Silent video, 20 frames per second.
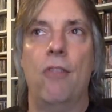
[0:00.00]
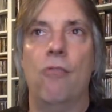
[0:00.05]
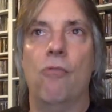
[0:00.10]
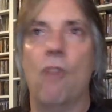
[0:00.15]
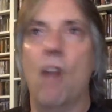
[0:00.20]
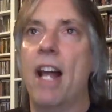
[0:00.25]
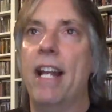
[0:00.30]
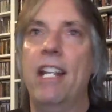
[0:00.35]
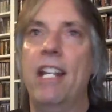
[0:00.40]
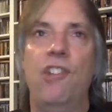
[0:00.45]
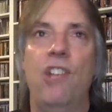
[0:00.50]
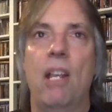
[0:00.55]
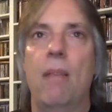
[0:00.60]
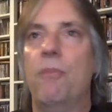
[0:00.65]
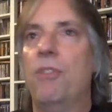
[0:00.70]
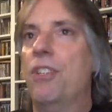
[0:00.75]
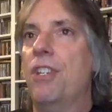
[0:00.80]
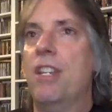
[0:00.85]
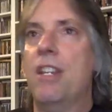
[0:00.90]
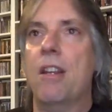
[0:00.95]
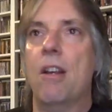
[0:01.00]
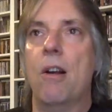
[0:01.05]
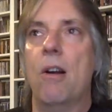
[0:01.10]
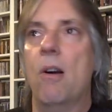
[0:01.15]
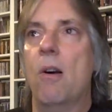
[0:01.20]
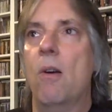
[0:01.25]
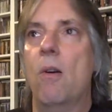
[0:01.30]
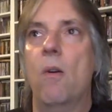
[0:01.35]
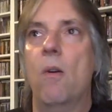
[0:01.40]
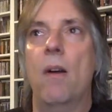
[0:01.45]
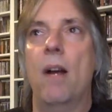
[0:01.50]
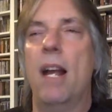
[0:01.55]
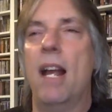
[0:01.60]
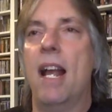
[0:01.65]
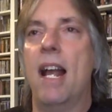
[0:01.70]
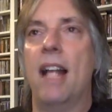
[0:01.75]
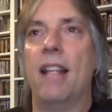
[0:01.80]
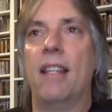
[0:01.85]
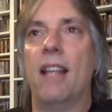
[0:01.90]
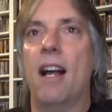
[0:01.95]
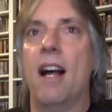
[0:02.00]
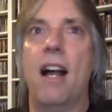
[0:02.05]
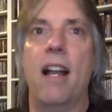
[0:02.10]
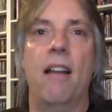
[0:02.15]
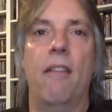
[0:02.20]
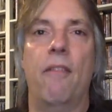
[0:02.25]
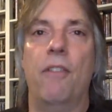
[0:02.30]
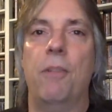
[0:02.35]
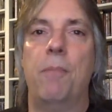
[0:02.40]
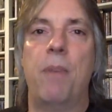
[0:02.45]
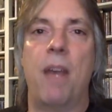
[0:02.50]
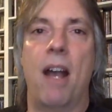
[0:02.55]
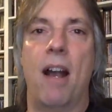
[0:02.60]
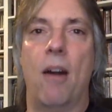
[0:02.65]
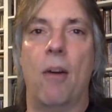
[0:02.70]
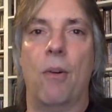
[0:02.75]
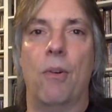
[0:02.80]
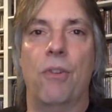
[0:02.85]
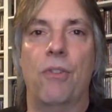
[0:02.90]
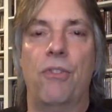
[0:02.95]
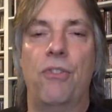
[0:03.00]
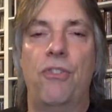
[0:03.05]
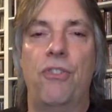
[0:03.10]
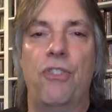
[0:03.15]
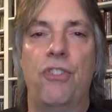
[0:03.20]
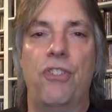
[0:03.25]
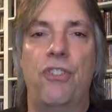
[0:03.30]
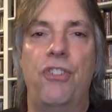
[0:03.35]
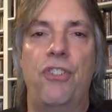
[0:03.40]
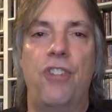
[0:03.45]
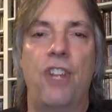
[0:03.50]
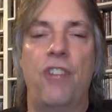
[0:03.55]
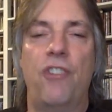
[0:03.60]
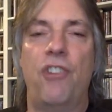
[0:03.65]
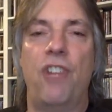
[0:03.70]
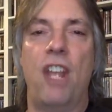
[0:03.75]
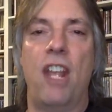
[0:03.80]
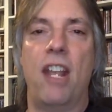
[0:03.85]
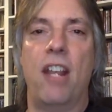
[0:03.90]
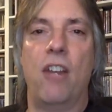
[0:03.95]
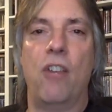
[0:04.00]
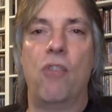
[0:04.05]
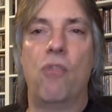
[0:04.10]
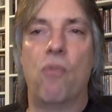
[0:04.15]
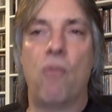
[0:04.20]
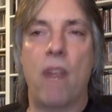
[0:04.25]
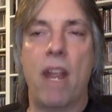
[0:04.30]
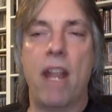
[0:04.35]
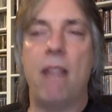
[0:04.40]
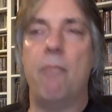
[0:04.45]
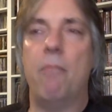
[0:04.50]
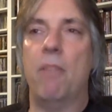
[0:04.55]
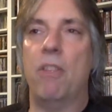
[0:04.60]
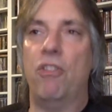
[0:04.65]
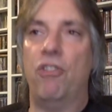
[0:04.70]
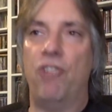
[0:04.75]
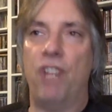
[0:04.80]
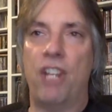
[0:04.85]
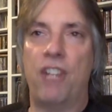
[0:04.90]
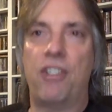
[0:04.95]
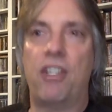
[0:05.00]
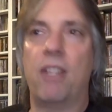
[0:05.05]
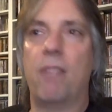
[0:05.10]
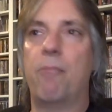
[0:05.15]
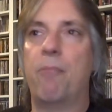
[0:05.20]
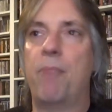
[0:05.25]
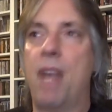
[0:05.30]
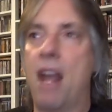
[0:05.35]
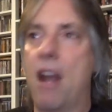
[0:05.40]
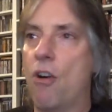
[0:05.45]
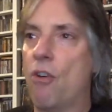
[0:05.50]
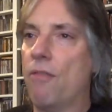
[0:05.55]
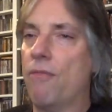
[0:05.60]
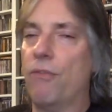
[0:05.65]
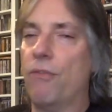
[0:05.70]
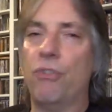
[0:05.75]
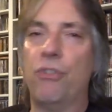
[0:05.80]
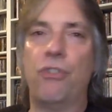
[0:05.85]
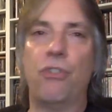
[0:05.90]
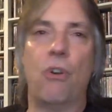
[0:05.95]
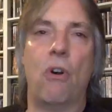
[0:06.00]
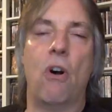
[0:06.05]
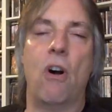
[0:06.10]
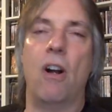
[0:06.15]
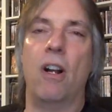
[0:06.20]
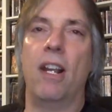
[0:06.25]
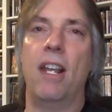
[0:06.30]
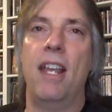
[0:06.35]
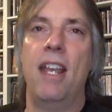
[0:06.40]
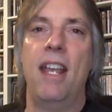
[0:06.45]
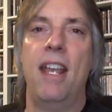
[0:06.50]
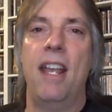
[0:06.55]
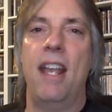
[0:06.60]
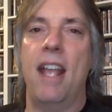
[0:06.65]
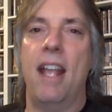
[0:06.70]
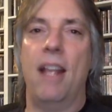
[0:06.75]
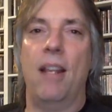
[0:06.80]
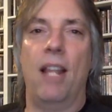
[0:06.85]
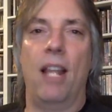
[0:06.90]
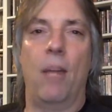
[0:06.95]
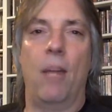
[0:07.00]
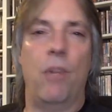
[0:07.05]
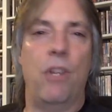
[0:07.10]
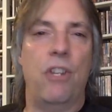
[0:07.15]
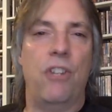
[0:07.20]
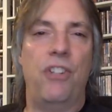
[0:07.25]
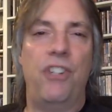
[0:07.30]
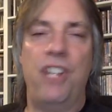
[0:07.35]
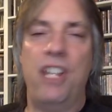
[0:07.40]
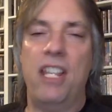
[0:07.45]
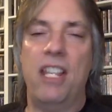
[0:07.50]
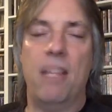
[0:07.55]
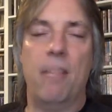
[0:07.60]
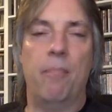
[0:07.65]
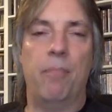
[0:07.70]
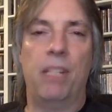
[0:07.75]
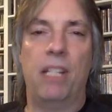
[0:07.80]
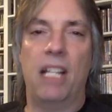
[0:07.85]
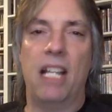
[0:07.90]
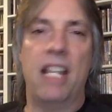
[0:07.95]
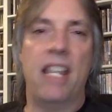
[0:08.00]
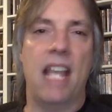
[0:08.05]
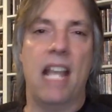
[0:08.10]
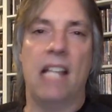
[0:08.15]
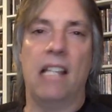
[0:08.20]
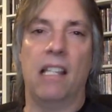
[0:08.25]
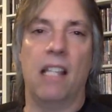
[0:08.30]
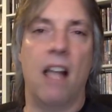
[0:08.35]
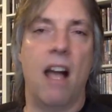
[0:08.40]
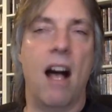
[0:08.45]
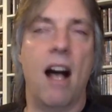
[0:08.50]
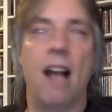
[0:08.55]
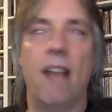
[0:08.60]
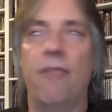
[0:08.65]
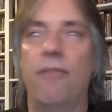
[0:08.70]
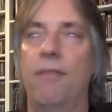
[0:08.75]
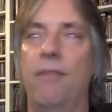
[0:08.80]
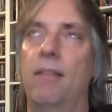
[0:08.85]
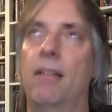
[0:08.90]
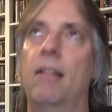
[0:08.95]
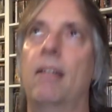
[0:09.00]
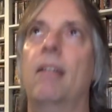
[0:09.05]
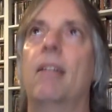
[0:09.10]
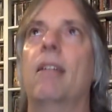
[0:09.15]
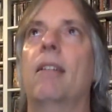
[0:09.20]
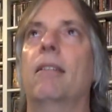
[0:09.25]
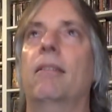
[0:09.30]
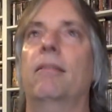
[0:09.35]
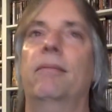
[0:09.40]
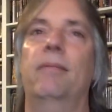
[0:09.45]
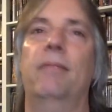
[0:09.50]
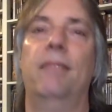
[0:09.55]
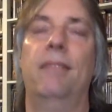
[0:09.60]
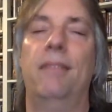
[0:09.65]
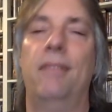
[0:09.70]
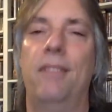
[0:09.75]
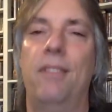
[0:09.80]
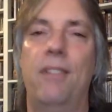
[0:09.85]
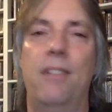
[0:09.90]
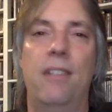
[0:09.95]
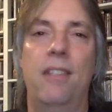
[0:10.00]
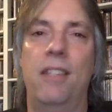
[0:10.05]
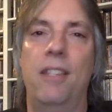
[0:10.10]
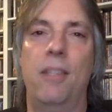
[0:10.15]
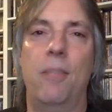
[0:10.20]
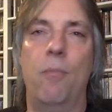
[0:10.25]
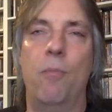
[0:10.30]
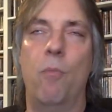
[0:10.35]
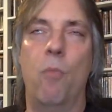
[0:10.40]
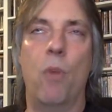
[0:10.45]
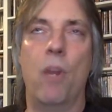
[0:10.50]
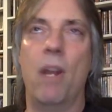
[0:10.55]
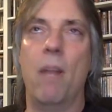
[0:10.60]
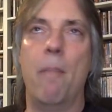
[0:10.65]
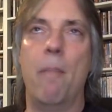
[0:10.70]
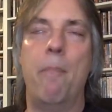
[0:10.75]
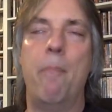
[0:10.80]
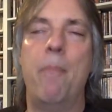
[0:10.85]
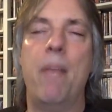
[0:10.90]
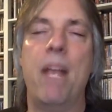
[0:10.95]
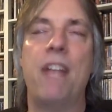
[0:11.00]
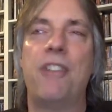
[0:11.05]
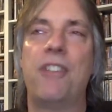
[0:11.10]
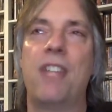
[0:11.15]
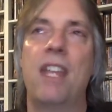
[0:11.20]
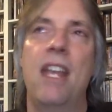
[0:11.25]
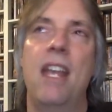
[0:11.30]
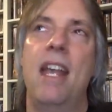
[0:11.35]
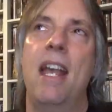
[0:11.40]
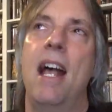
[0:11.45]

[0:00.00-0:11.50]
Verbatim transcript: Ronnie James Dio at the height of his powers, just such a great, majestic, powerful song. And like when you see them play that live, ugh, it's one of the best.